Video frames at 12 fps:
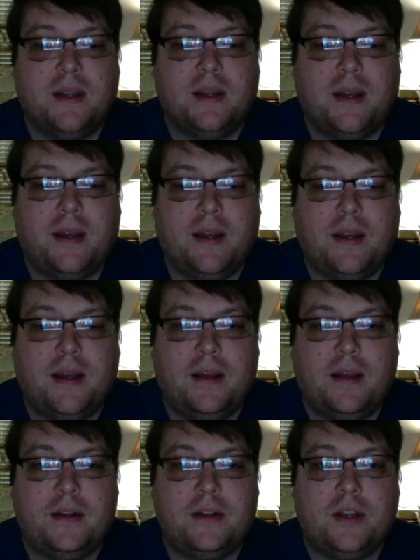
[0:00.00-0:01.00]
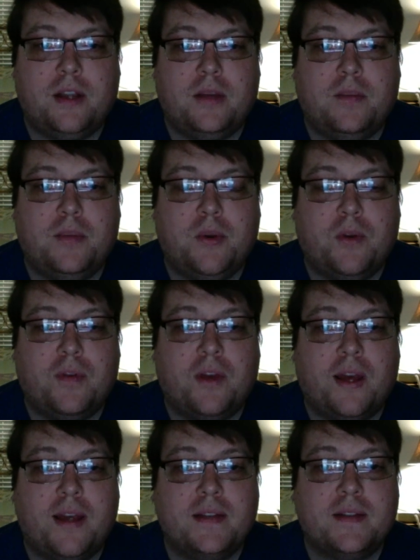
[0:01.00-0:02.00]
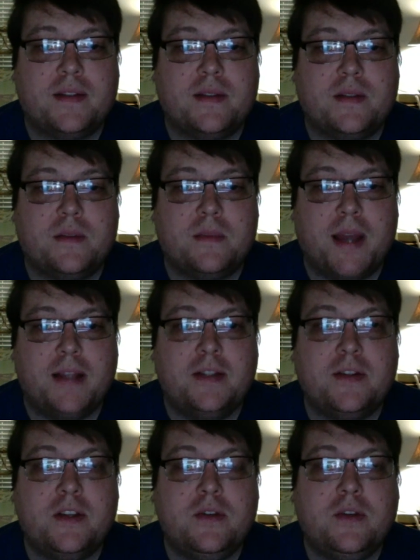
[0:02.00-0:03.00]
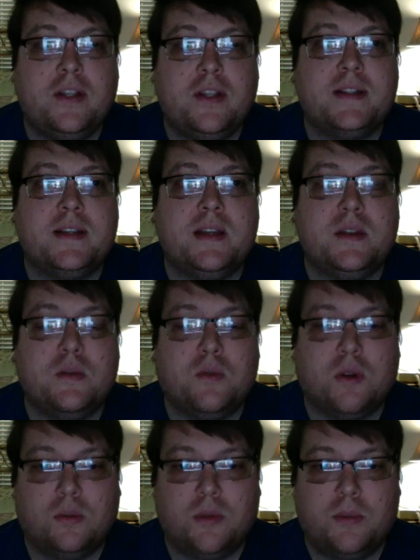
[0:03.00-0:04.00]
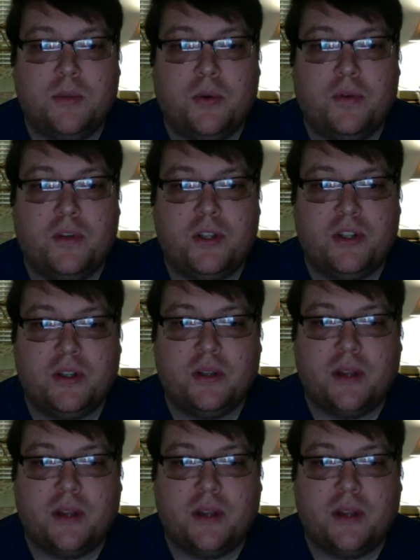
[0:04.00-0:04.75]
and purifies the mind so that you can see the world with pure vision.